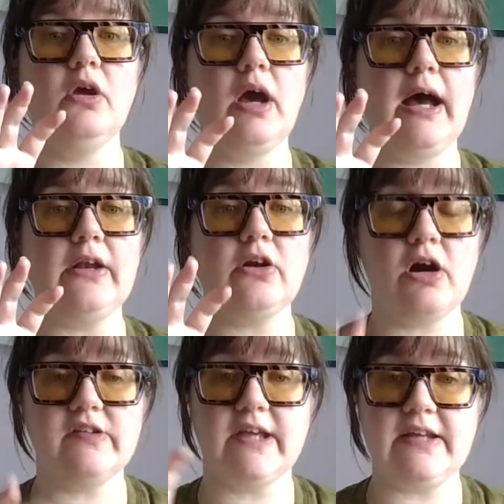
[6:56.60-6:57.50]
And
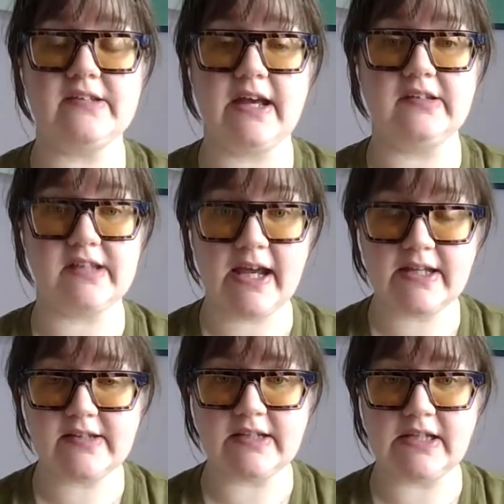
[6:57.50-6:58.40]
Cards Against
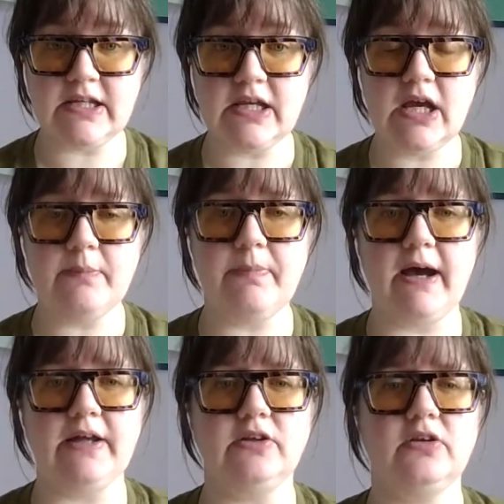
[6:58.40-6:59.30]
Anxiety
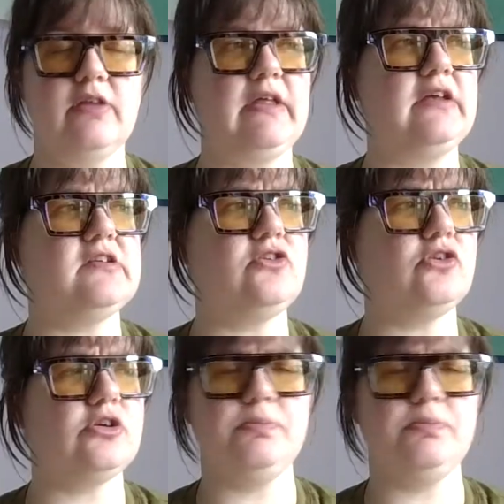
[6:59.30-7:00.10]
by, I think, is it Dr.